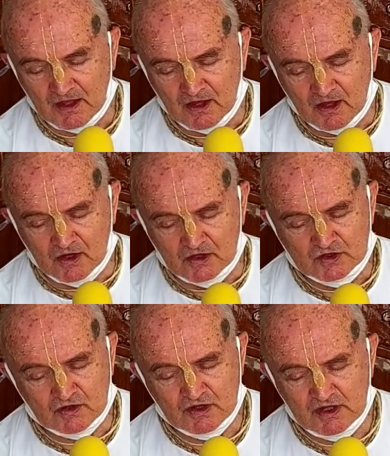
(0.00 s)
So
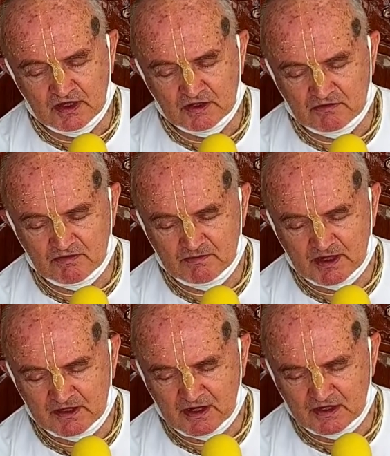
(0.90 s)
here Dhruva
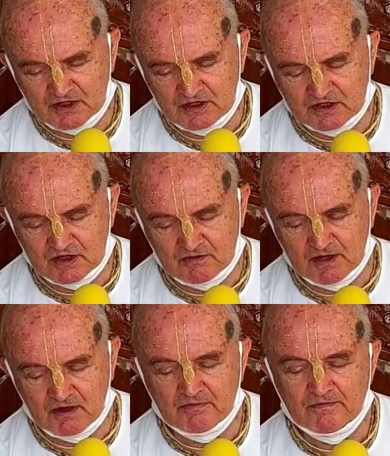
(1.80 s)
Maharaj is somehow